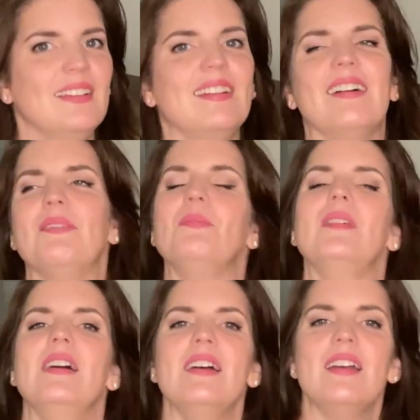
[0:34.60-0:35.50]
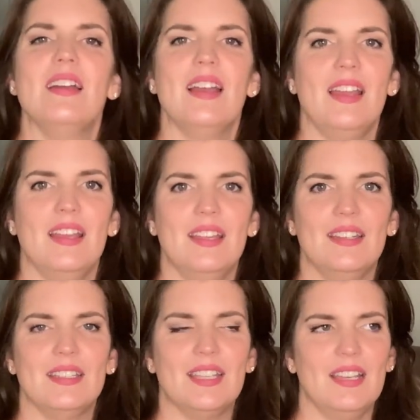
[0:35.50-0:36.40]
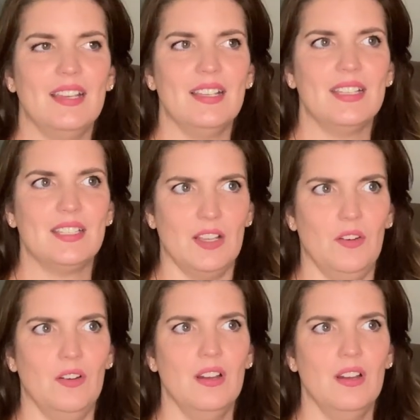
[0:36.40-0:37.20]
um, and so